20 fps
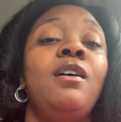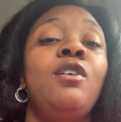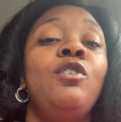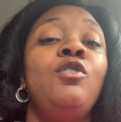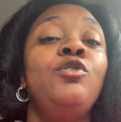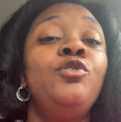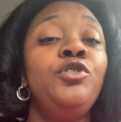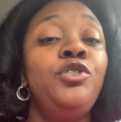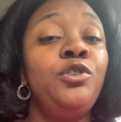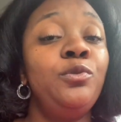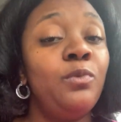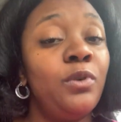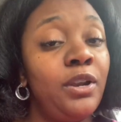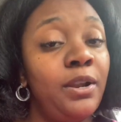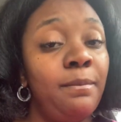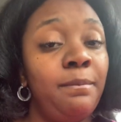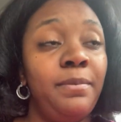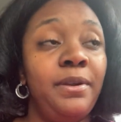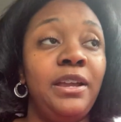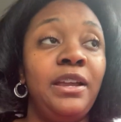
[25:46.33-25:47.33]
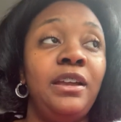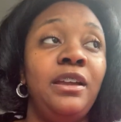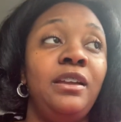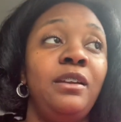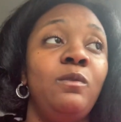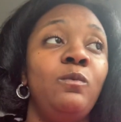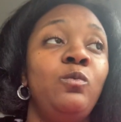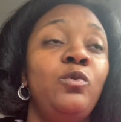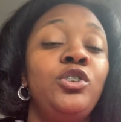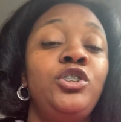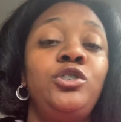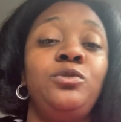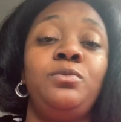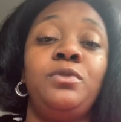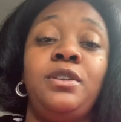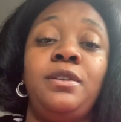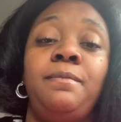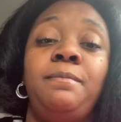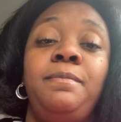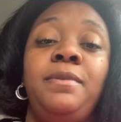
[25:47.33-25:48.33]
who you want to be, what you
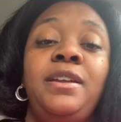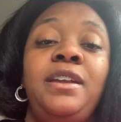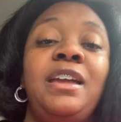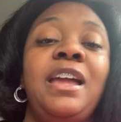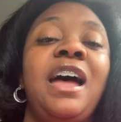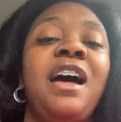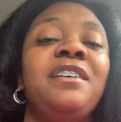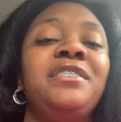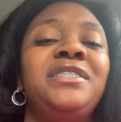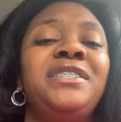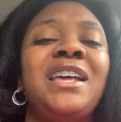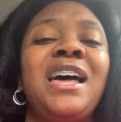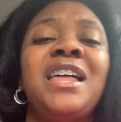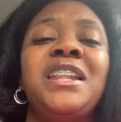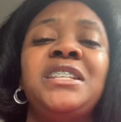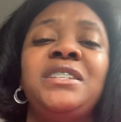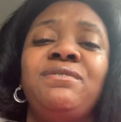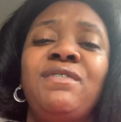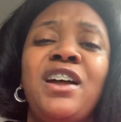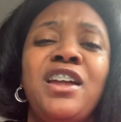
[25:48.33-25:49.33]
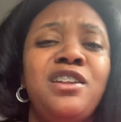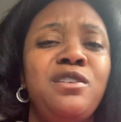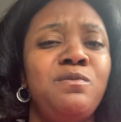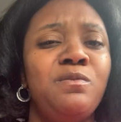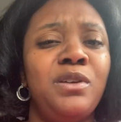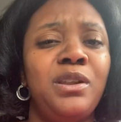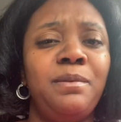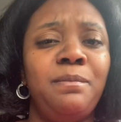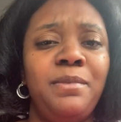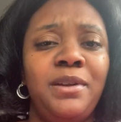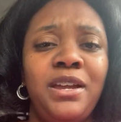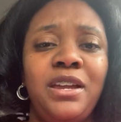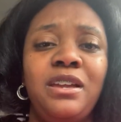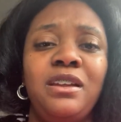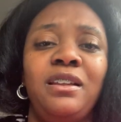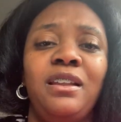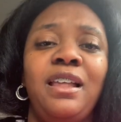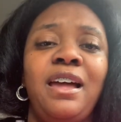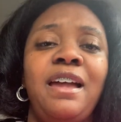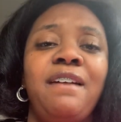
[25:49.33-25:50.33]
want to be, how satisfied you want to be in
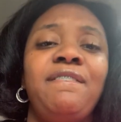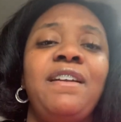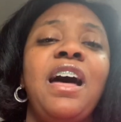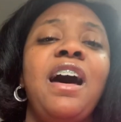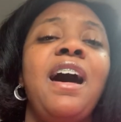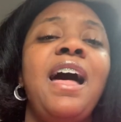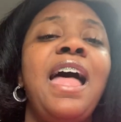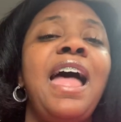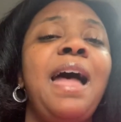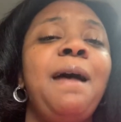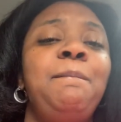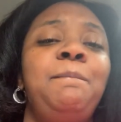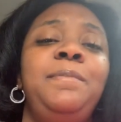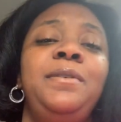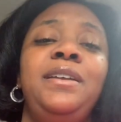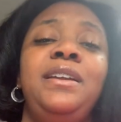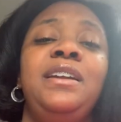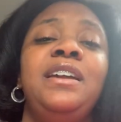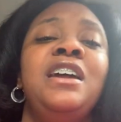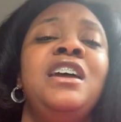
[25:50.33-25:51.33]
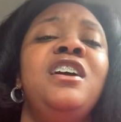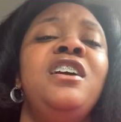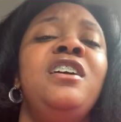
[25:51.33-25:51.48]
your life, how happy